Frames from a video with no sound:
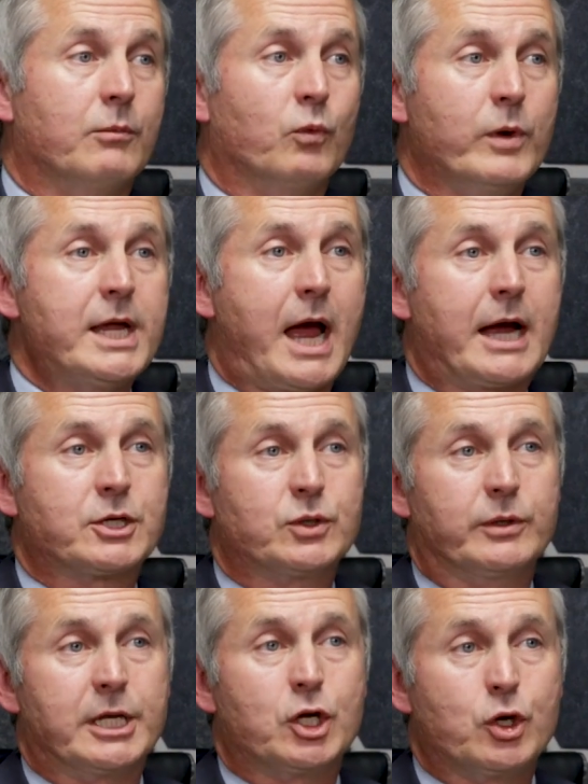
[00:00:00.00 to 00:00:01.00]
We
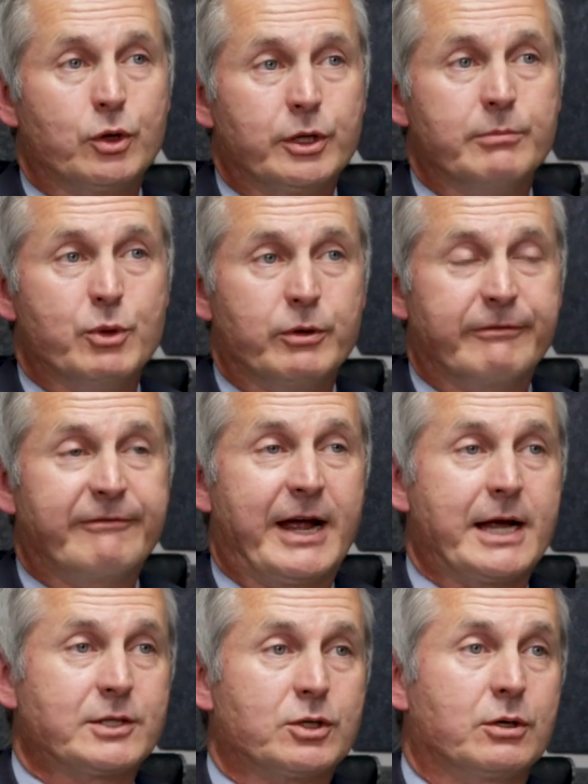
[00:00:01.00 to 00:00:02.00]
actually could move
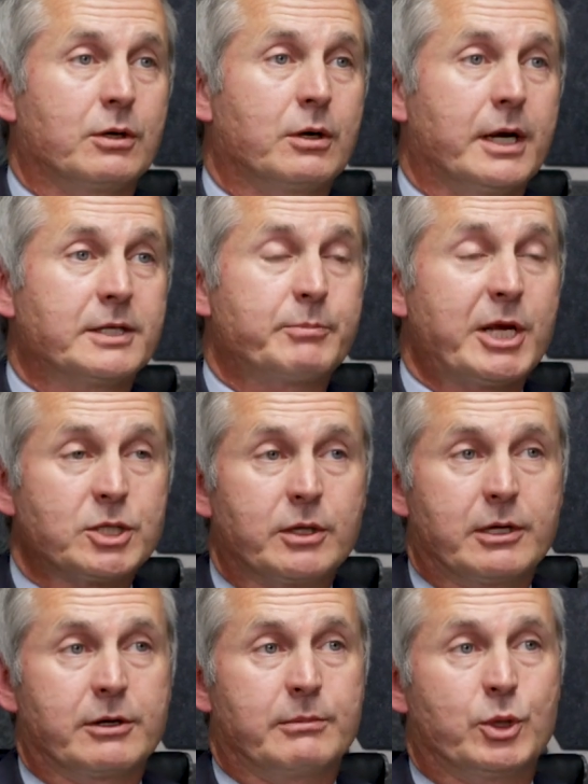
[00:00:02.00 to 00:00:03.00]
faster,
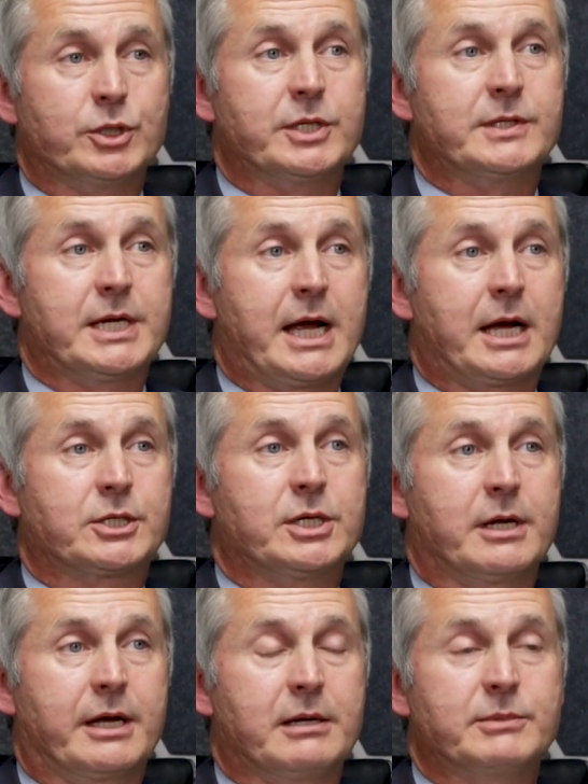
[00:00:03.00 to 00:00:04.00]
especially on emergency action
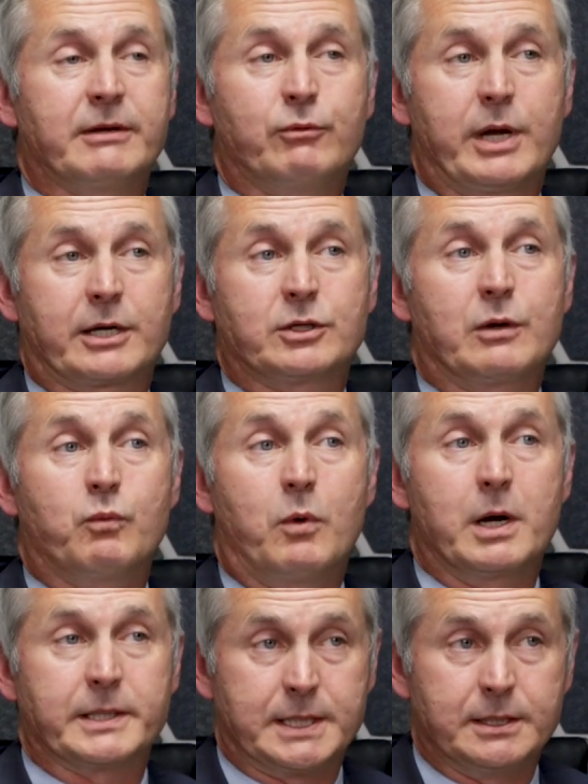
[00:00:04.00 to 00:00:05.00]
items, if we actually
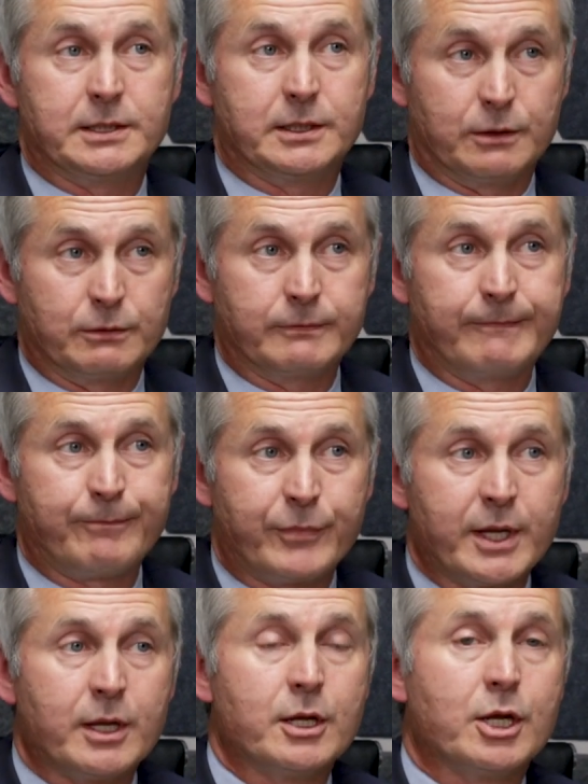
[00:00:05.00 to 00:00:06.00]
wanted to.
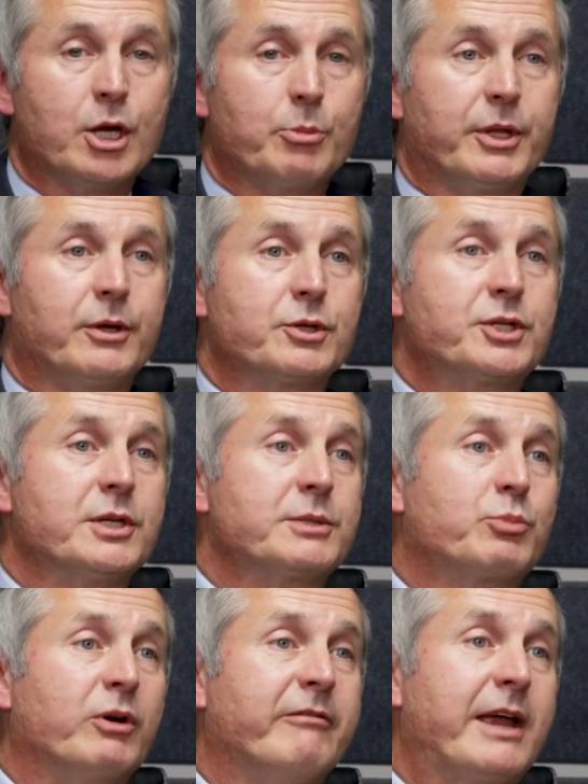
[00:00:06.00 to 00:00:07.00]
But there's this
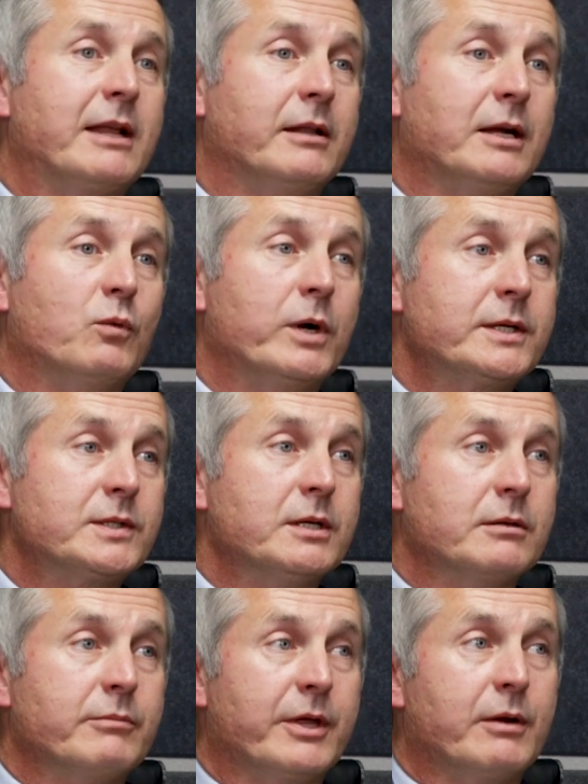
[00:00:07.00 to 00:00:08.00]
prevailing
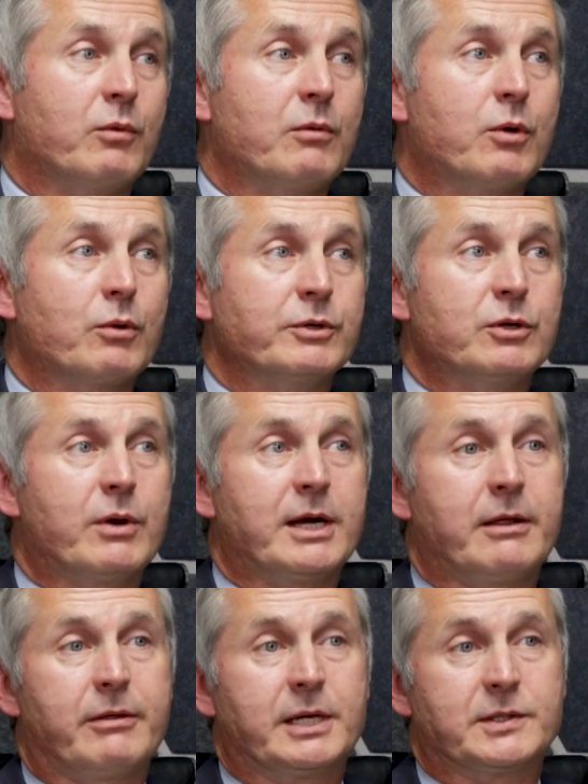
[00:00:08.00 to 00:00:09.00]
wisdom that we won't do
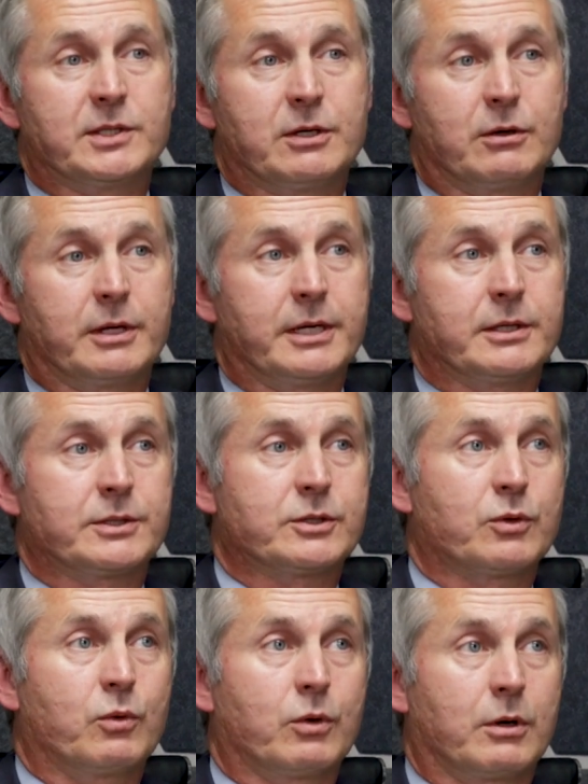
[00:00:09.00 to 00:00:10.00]
anything serious
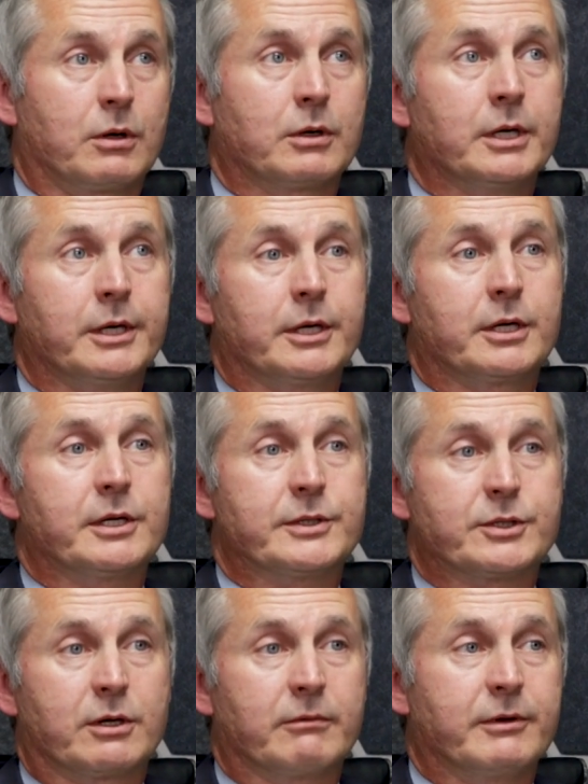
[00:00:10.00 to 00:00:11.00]
or
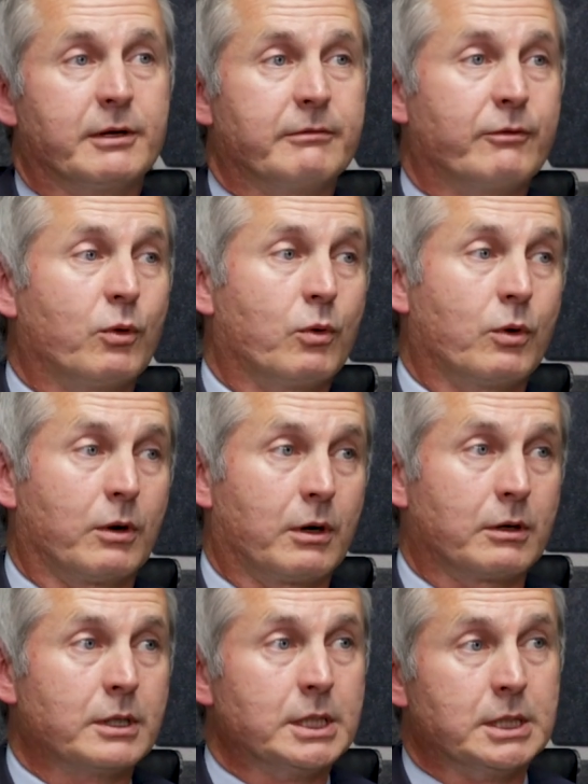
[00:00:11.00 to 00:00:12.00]
conservative
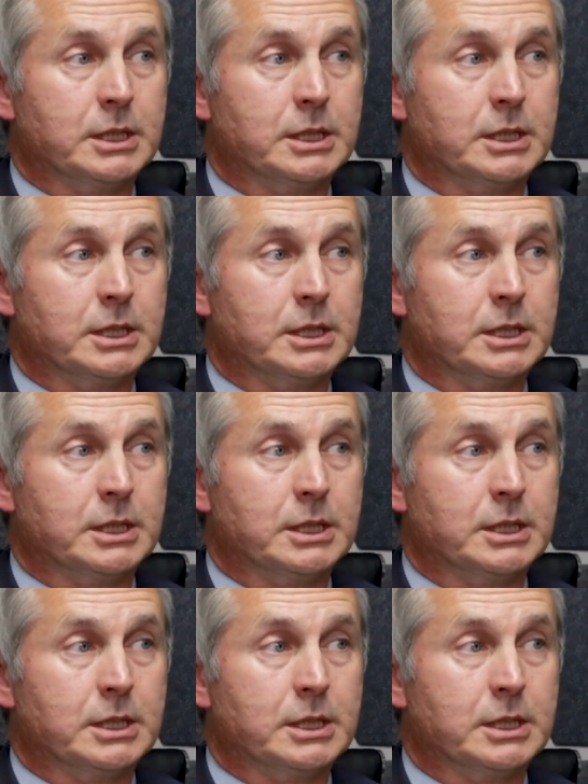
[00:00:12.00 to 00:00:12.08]
or